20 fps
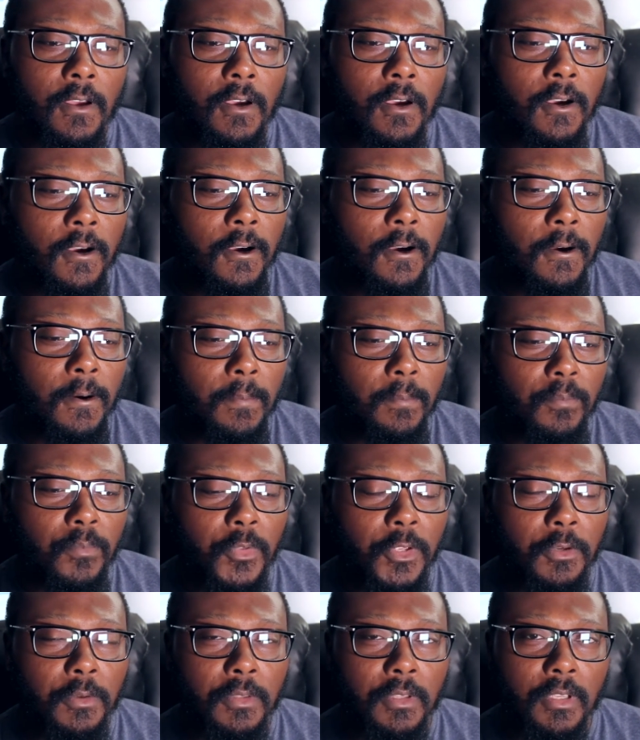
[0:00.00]
You
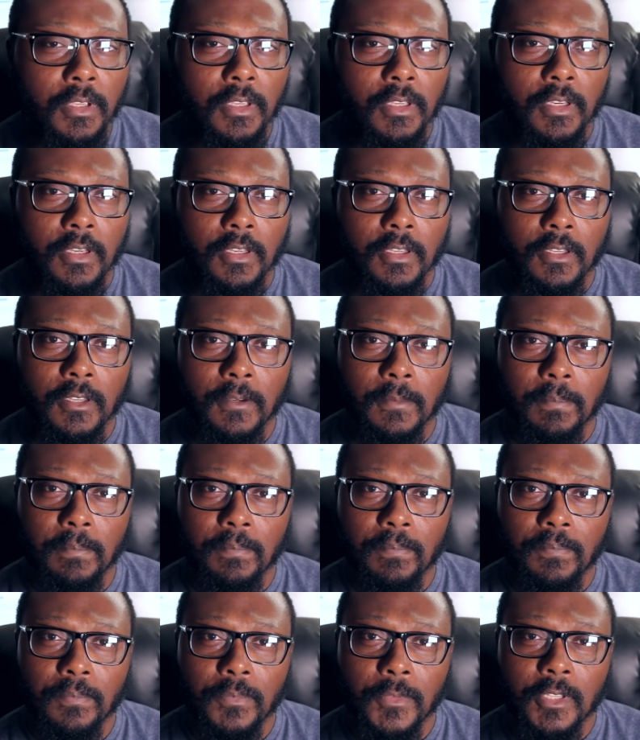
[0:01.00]
know,
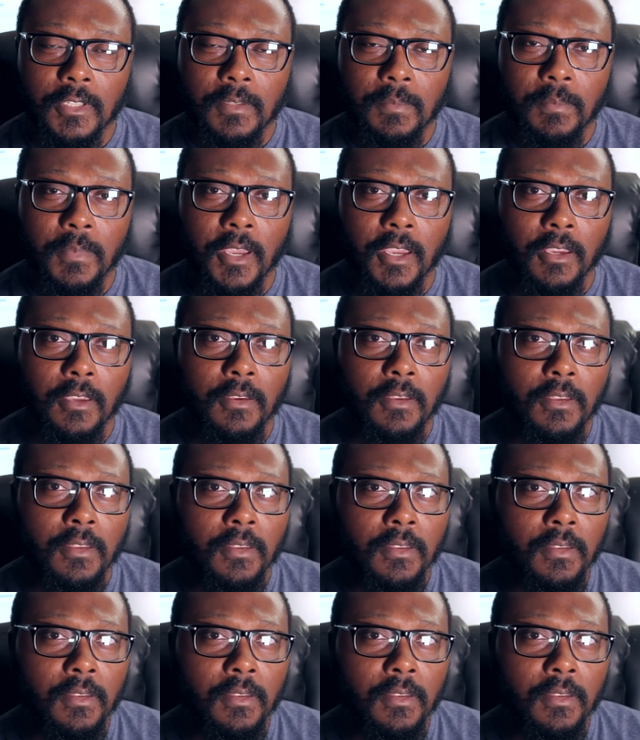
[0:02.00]
the spec